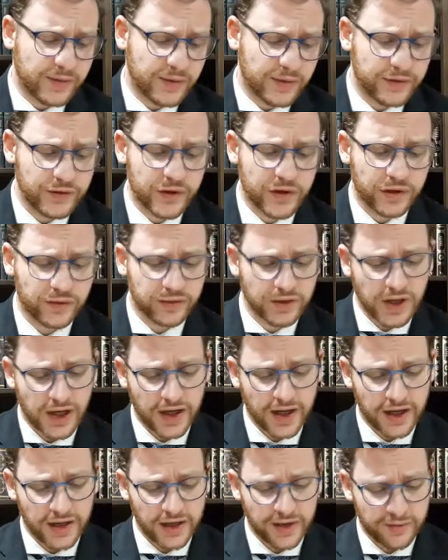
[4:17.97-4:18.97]
you can
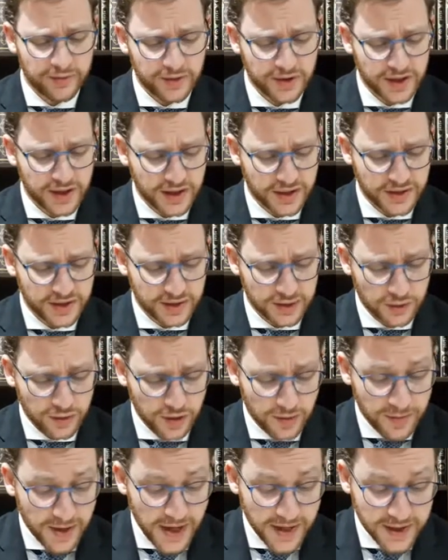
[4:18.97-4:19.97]
rely on him lechatchila.
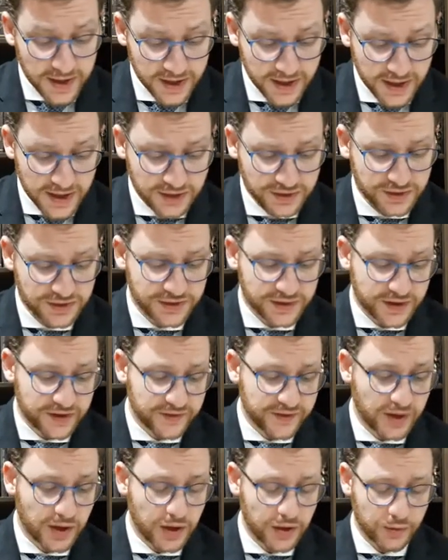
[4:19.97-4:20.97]
Well, Abaye kasha
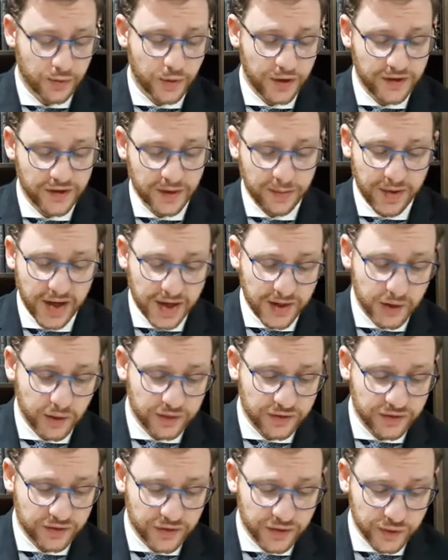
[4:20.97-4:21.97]
seifa. What is Abaye
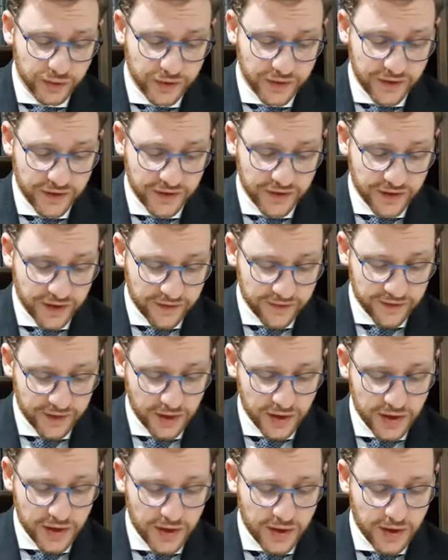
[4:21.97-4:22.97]
going to do with the
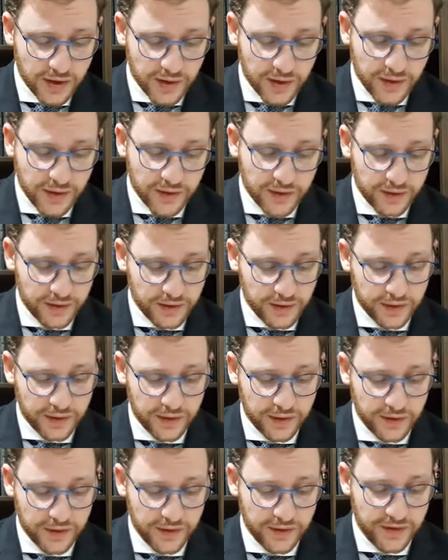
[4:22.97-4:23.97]
seifa?
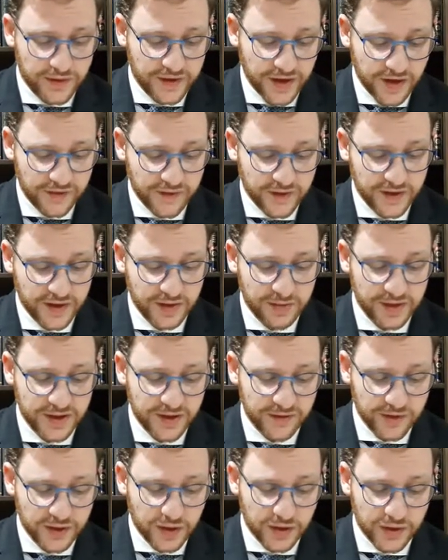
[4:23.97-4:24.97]
The seifa is going to be
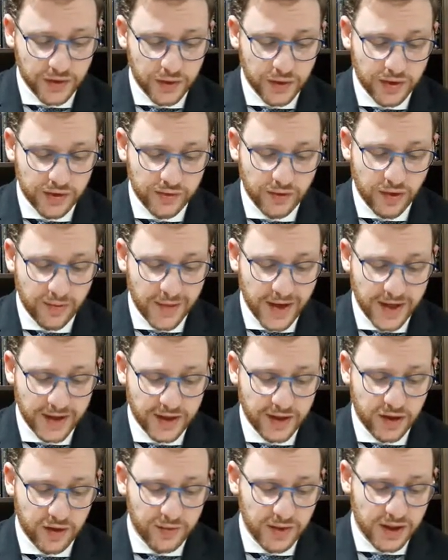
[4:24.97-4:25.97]
difficult according to
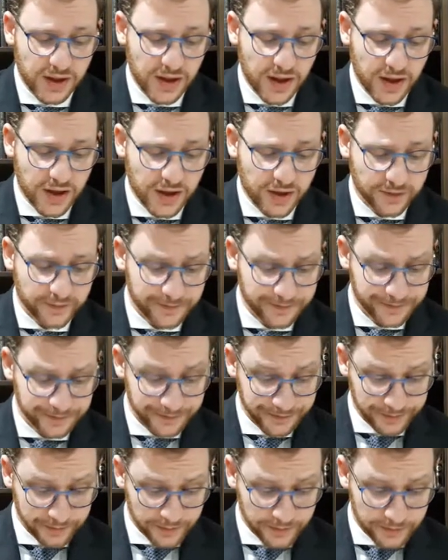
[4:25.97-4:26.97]
Abaye. Amarlach
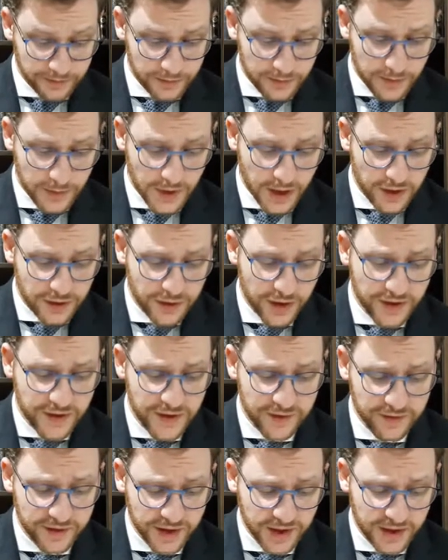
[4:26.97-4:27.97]

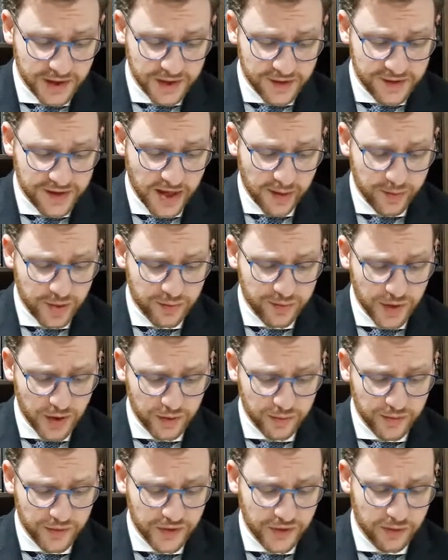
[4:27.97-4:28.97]
yotzev v'nichnas nami
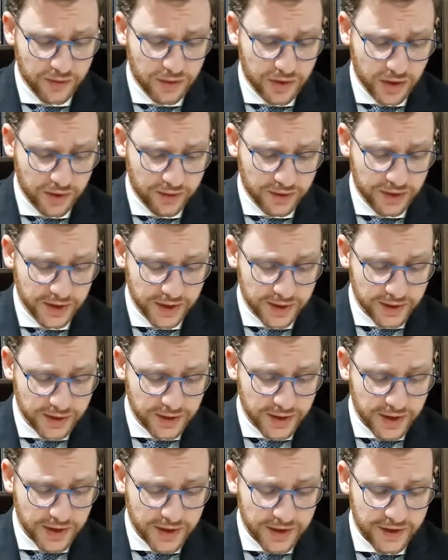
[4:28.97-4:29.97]
bo umtzao karilei.
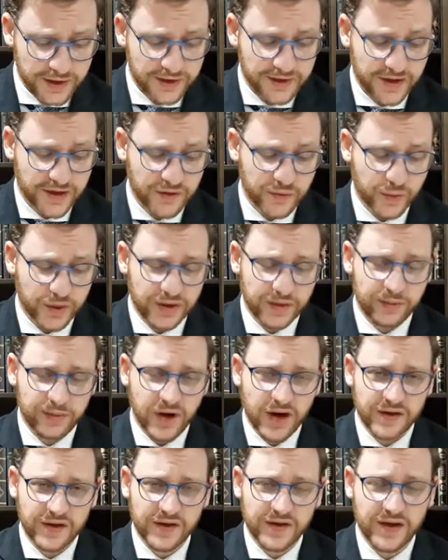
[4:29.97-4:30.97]
He says when the
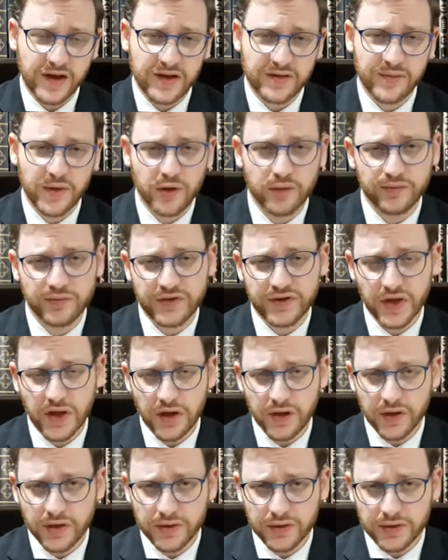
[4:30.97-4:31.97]
Brisa says bo
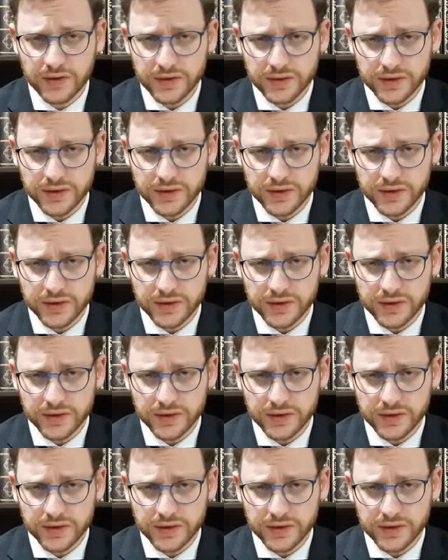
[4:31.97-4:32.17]
umtzao,